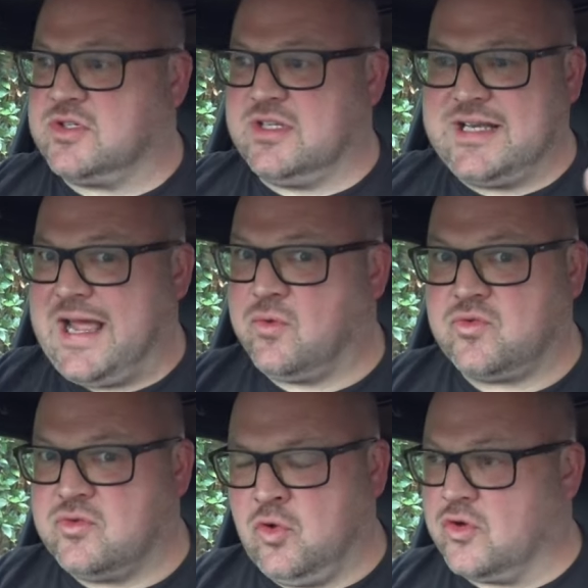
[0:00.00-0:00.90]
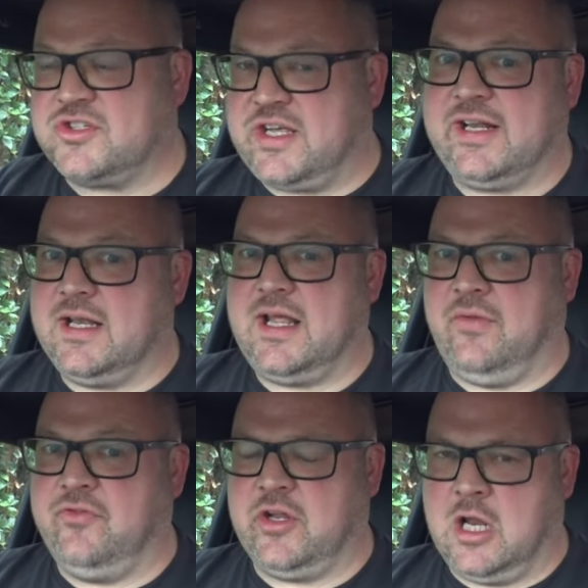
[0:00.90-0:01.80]
that's now not suddenly
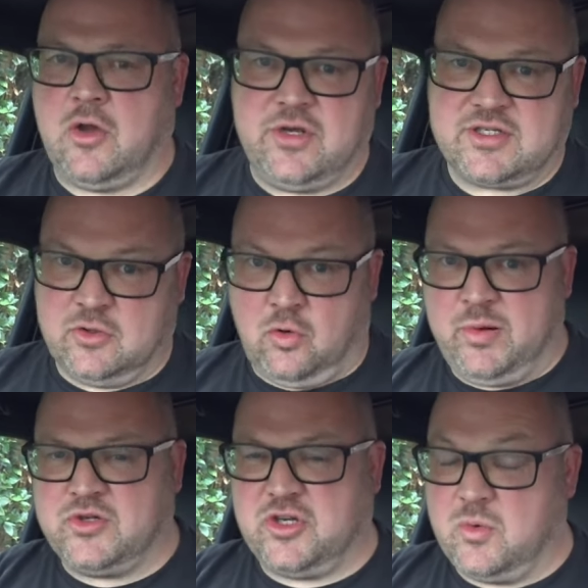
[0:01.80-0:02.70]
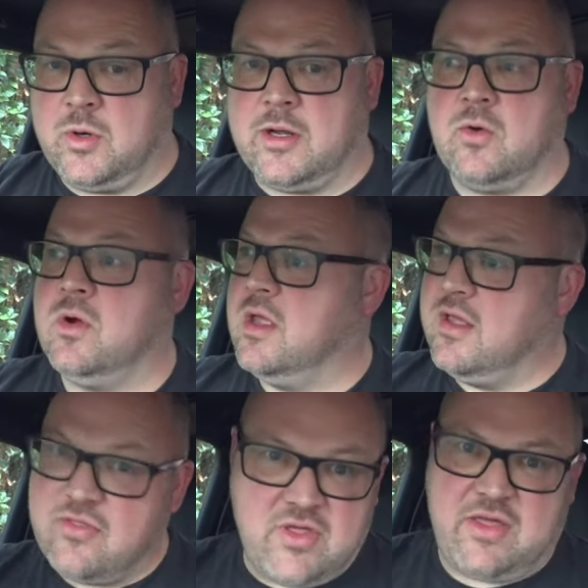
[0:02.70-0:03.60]
under load, it's not pushing the wheel,
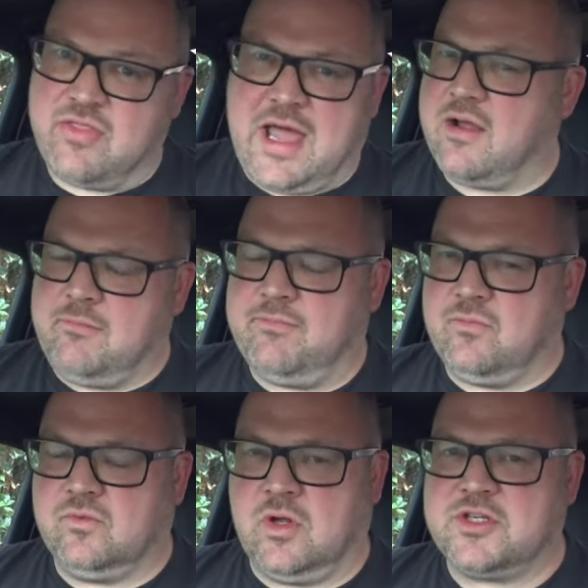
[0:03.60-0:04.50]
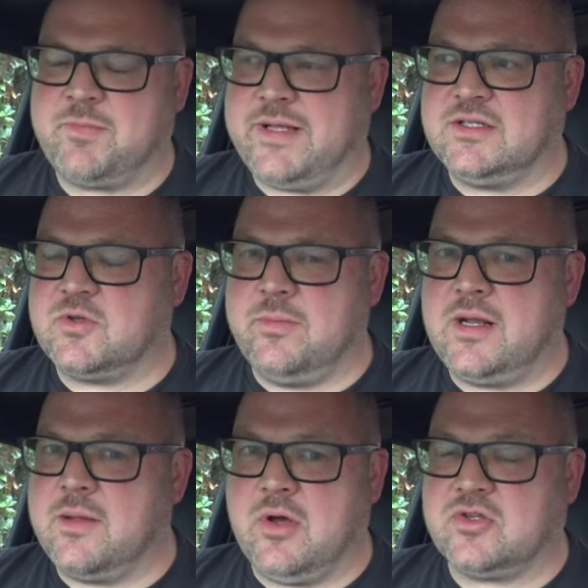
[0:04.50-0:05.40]
then that like spins to a
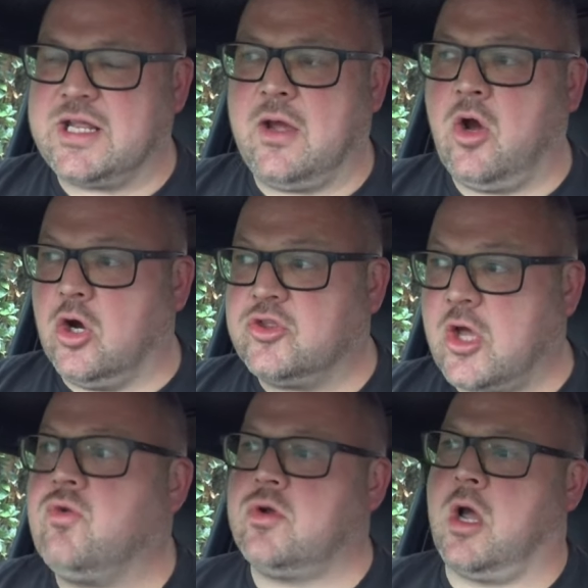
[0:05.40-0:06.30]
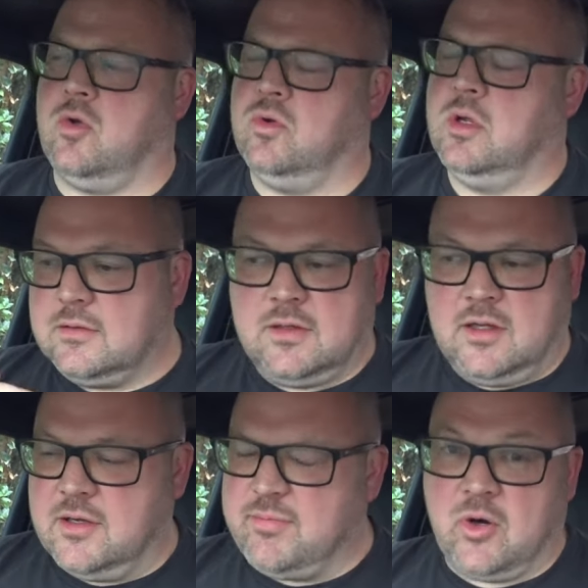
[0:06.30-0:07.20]
million miles an hour. I don't know
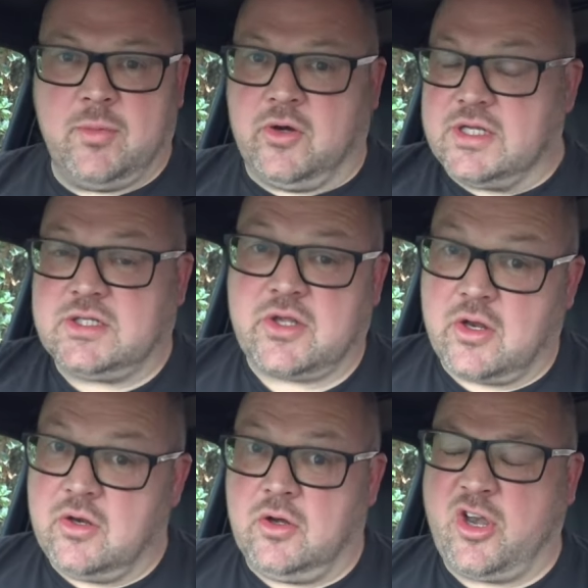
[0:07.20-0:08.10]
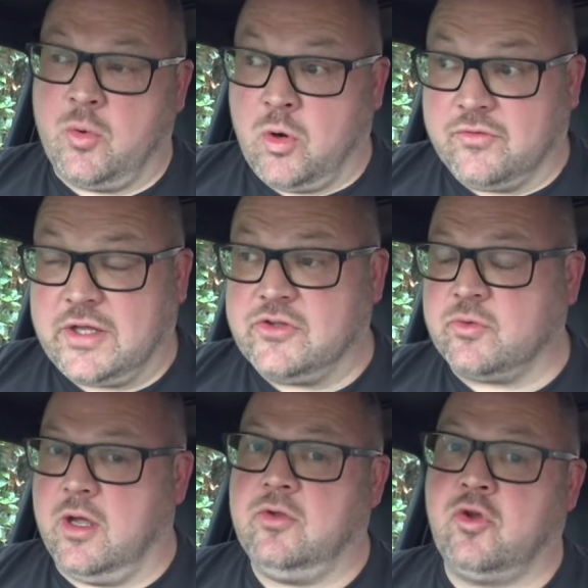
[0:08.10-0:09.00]
bottom line is I don't know what I've done
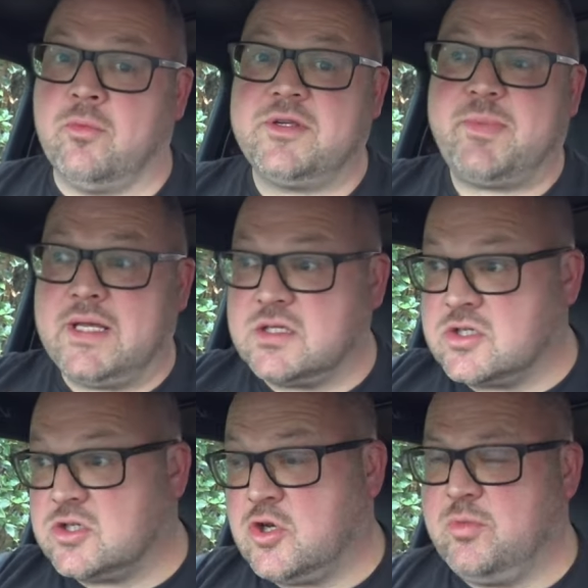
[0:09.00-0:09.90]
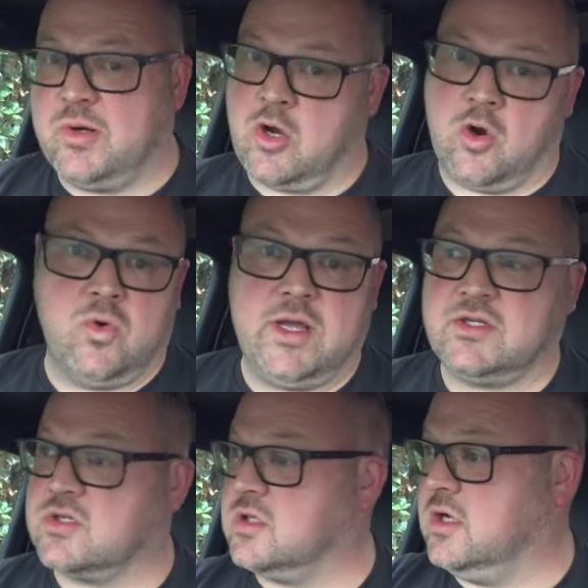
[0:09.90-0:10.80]
to it. Dom is being super cool.
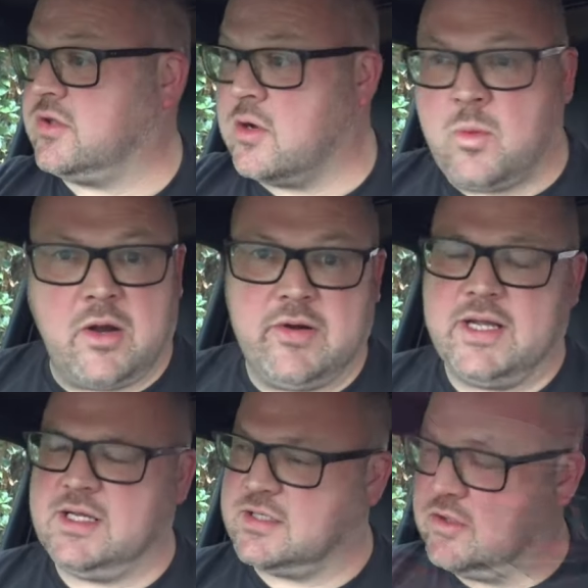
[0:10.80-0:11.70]
He's just like, don't worry, it's